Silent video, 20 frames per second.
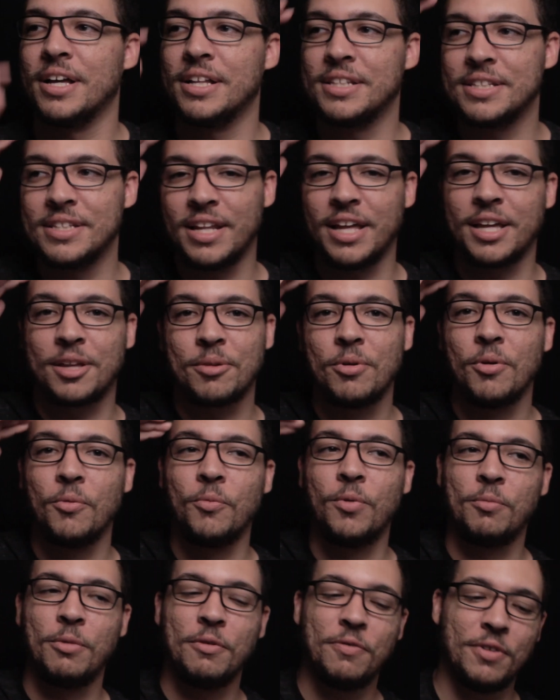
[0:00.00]
It's like,
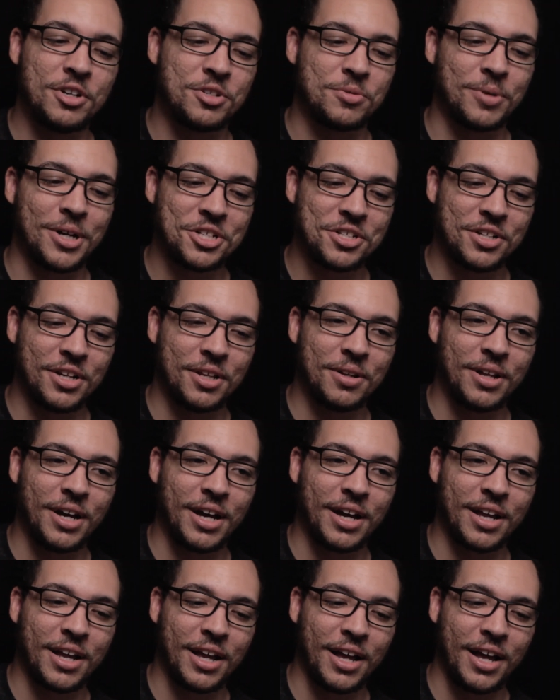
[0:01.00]
when we finished watching it,
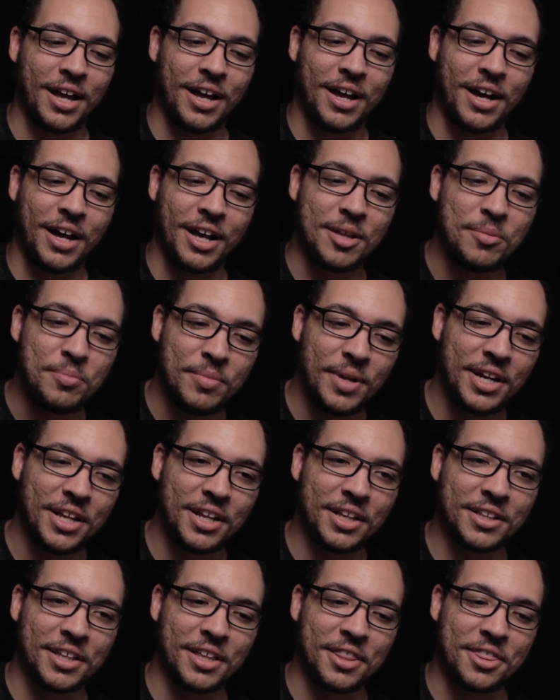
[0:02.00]
I
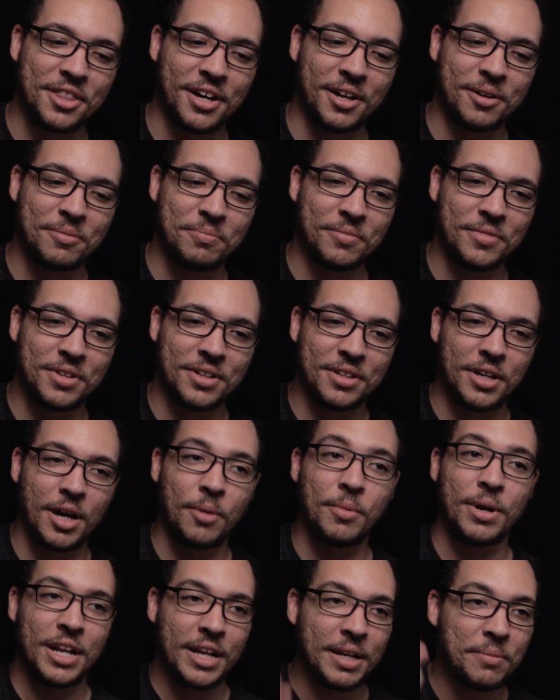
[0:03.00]
immediately thought,
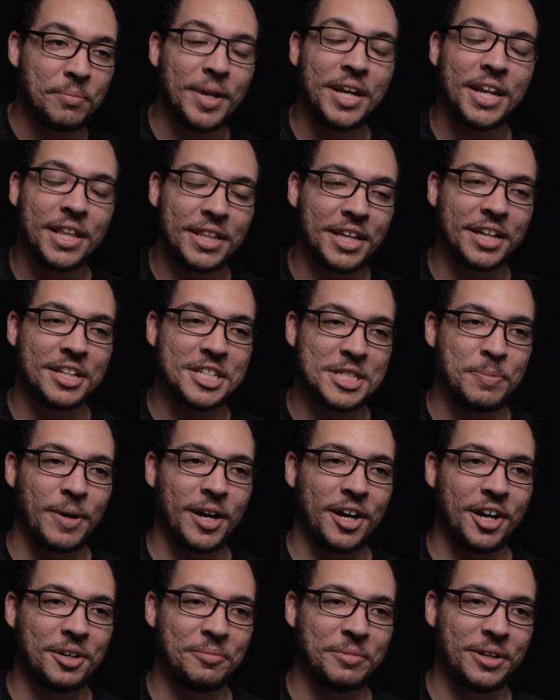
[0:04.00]
it immediately
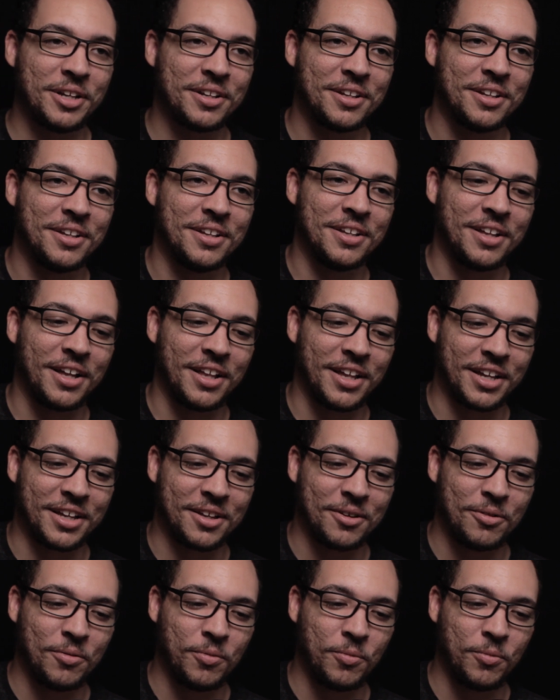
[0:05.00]
inspired me.
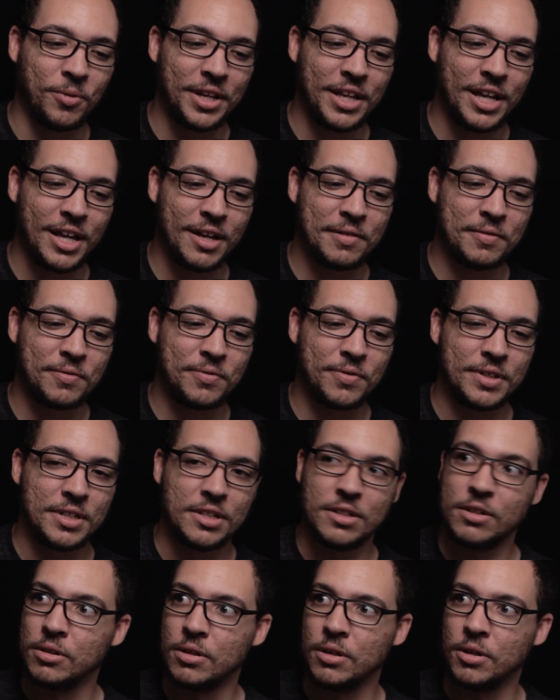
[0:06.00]
Like, we have
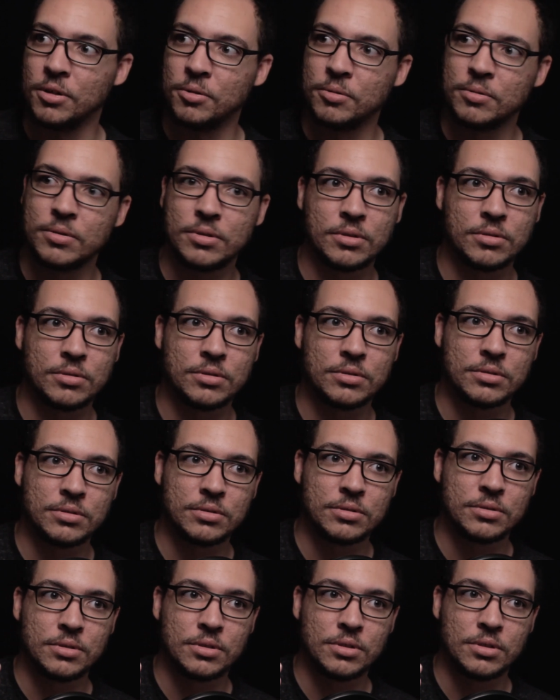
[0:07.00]

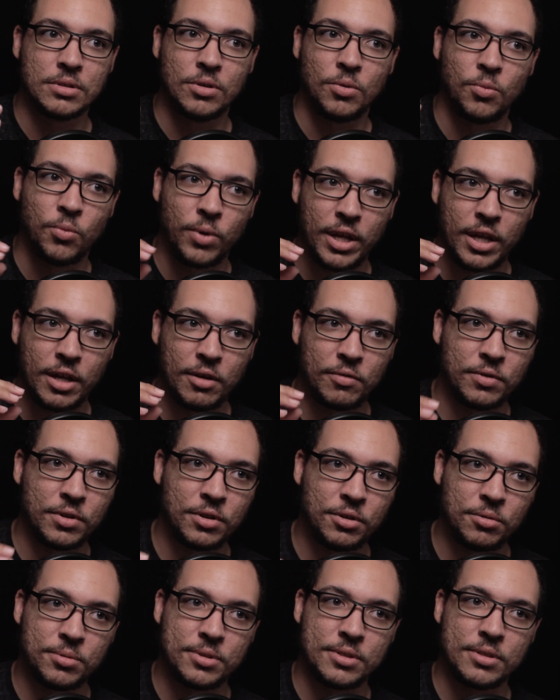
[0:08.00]
a
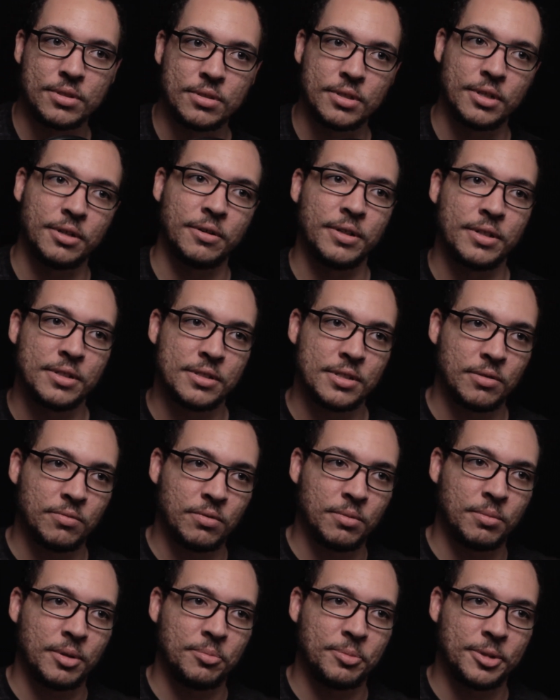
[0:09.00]
new series that we might